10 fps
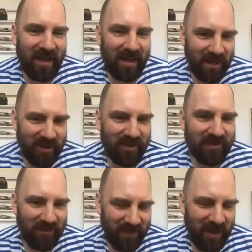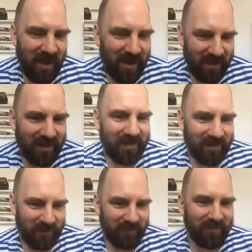so much, and
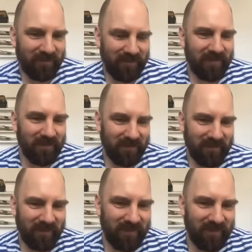reading and writing, but in